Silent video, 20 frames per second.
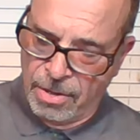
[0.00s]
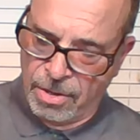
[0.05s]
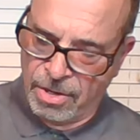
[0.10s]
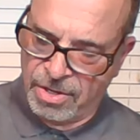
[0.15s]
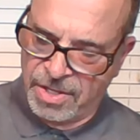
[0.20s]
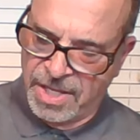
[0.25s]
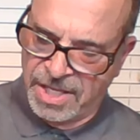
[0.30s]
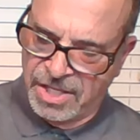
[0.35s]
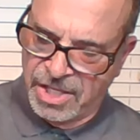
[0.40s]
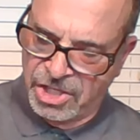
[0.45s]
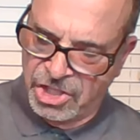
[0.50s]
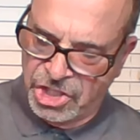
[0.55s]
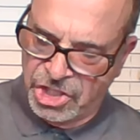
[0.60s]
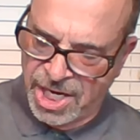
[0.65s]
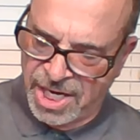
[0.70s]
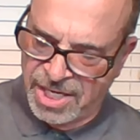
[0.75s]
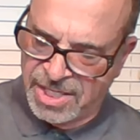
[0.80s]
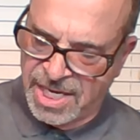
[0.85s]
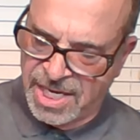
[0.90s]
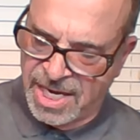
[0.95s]
Heard that the
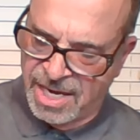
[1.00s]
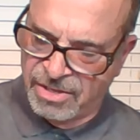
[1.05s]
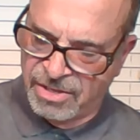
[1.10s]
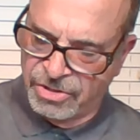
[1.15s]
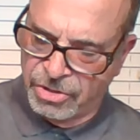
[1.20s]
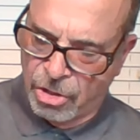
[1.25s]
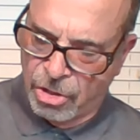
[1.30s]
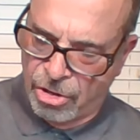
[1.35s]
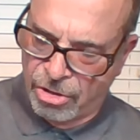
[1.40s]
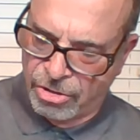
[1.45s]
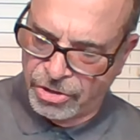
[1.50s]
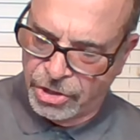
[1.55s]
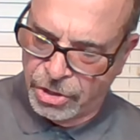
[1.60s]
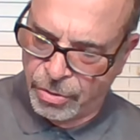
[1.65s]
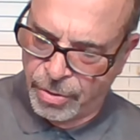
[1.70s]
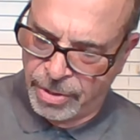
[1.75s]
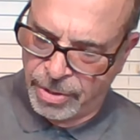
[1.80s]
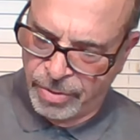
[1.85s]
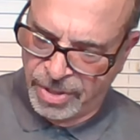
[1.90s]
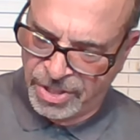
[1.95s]
Gentiles
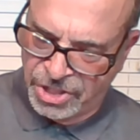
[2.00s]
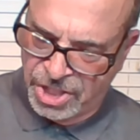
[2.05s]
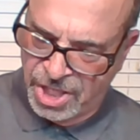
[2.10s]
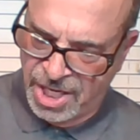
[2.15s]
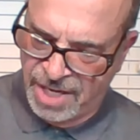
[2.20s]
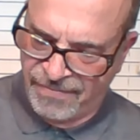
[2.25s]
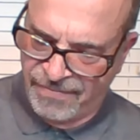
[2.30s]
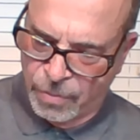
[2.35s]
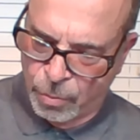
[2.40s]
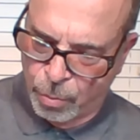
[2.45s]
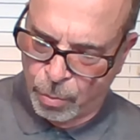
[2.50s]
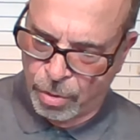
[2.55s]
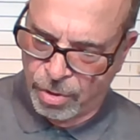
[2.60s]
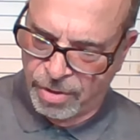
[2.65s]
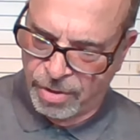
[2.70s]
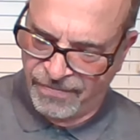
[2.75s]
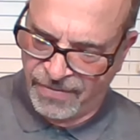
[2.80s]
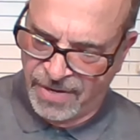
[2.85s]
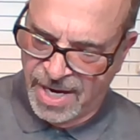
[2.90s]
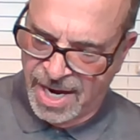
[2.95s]
also had received the
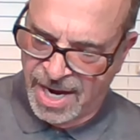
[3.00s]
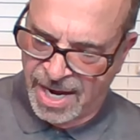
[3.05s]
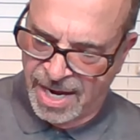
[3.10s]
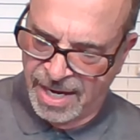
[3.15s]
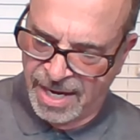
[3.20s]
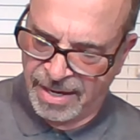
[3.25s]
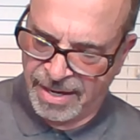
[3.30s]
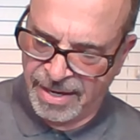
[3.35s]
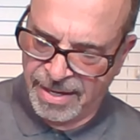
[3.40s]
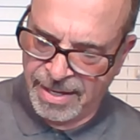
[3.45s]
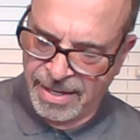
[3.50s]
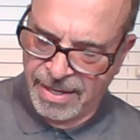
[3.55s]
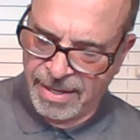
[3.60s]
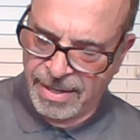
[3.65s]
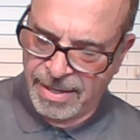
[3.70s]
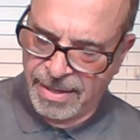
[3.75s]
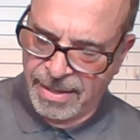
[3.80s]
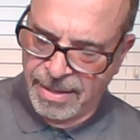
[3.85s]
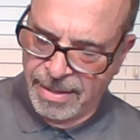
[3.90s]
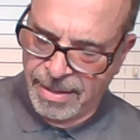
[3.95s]
word of God,
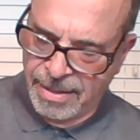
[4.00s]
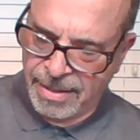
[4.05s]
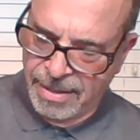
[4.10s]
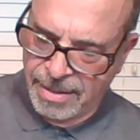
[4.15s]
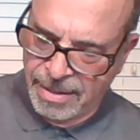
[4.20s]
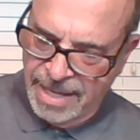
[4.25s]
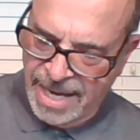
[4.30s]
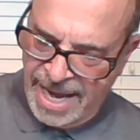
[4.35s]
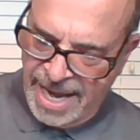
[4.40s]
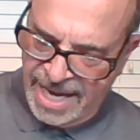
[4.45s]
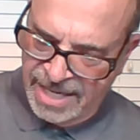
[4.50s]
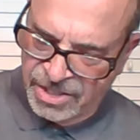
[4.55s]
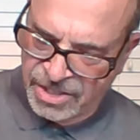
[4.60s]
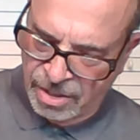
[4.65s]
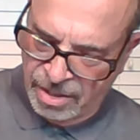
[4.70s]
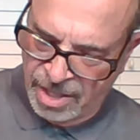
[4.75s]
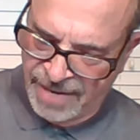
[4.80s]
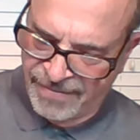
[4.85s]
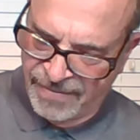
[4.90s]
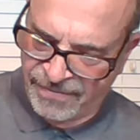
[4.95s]

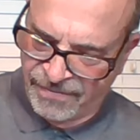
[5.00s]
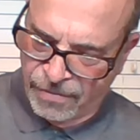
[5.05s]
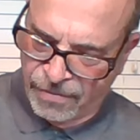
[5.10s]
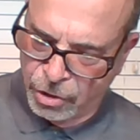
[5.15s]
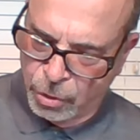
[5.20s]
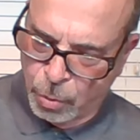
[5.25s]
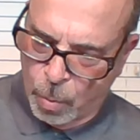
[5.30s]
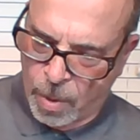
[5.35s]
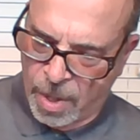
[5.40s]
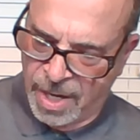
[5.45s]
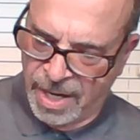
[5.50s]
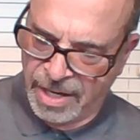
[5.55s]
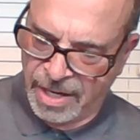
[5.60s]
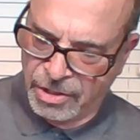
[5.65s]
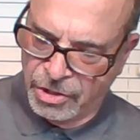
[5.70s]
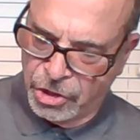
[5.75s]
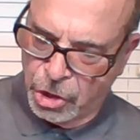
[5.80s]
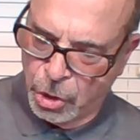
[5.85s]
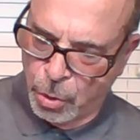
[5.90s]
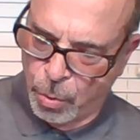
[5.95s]
Acts 11, verse
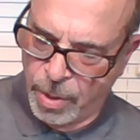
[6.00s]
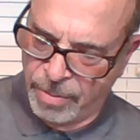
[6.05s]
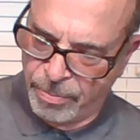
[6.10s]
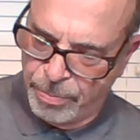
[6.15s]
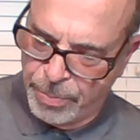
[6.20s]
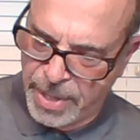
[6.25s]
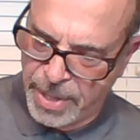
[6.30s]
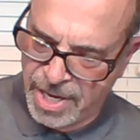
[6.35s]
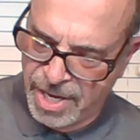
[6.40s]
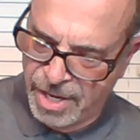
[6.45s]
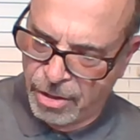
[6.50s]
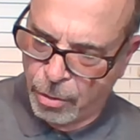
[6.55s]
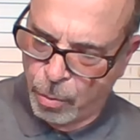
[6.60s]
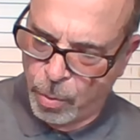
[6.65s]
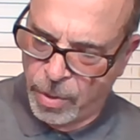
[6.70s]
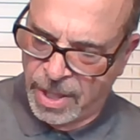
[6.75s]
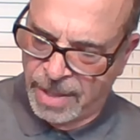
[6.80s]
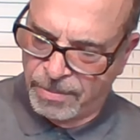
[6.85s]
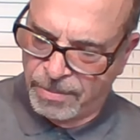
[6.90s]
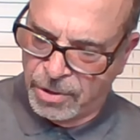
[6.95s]
1. So when
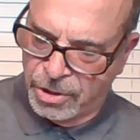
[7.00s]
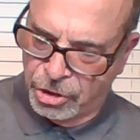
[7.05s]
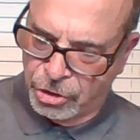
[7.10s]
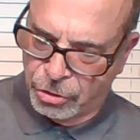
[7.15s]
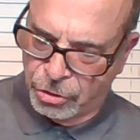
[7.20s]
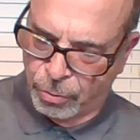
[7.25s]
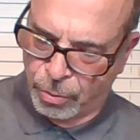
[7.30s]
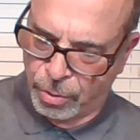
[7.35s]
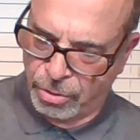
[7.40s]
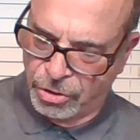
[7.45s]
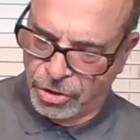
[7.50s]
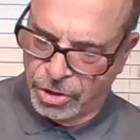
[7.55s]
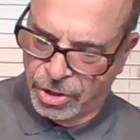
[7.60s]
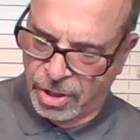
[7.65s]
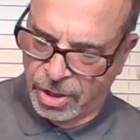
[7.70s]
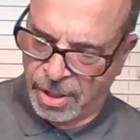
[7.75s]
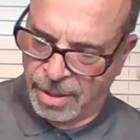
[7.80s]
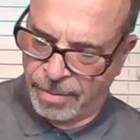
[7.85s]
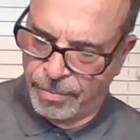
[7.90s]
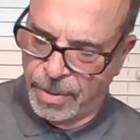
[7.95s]
Peter went up to
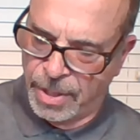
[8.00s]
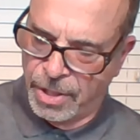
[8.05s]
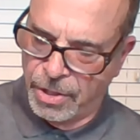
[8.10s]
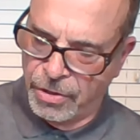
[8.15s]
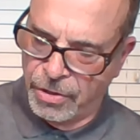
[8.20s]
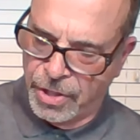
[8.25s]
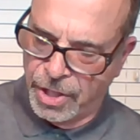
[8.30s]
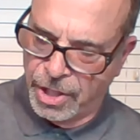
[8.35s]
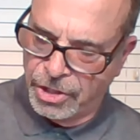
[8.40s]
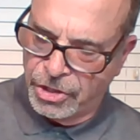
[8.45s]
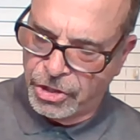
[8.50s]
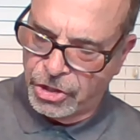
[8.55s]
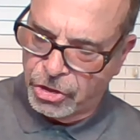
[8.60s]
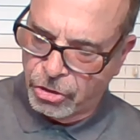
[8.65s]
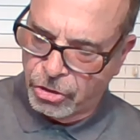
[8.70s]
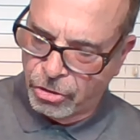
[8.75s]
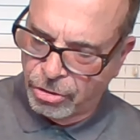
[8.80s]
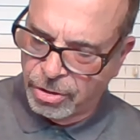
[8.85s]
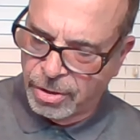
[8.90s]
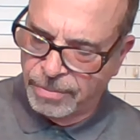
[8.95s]
Jerusalem, the
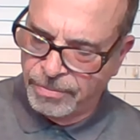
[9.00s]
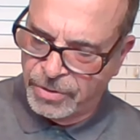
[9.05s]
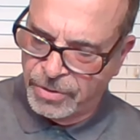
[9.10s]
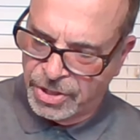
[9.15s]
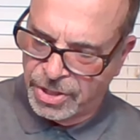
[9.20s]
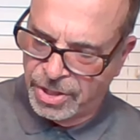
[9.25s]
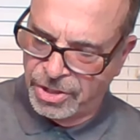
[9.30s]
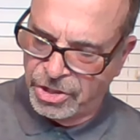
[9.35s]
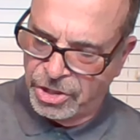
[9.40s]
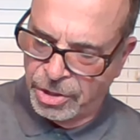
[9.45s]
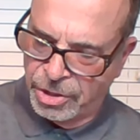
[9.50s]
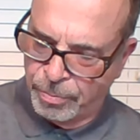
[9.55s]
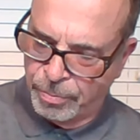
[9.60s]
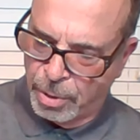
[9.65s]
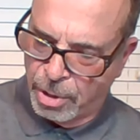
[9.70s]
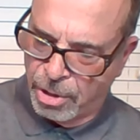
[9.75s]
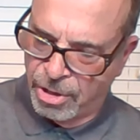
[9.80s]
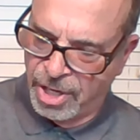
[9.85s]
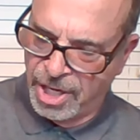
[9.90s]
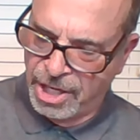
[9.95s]
circumcision
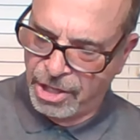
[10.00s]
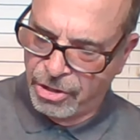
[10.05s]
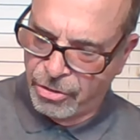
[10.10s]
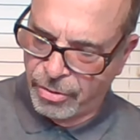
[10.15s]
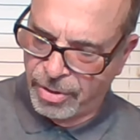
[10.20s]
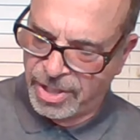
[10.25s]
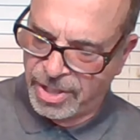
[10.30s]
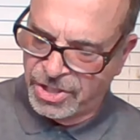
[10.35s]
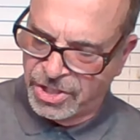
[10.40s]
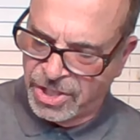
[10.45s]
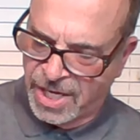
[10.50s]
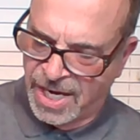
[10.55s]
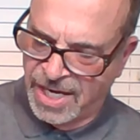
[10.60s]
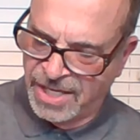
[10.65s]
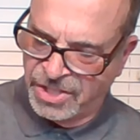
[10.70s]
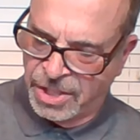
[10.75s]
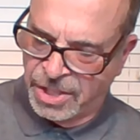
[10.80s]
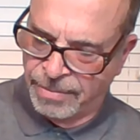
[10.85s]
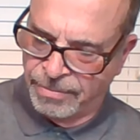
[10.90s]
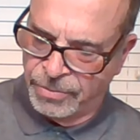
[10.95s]
party
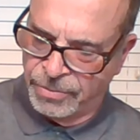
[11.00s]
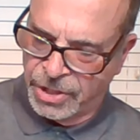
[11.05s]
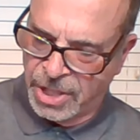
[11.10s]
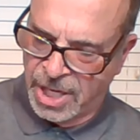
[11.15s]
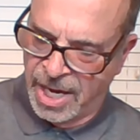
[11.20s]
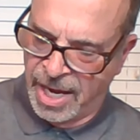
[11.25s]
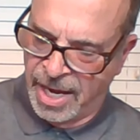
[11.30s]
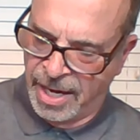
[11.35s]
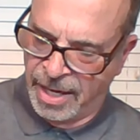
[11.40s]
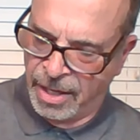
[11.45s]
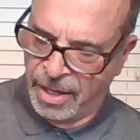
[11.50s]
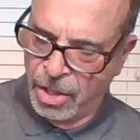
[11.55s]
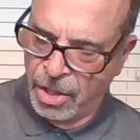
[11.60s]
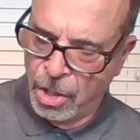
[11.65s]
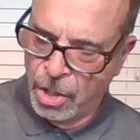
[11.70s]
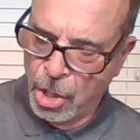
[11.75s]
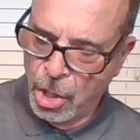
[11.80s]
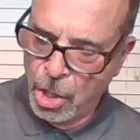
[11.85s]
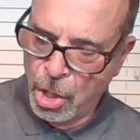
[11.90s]
criticized him, saying,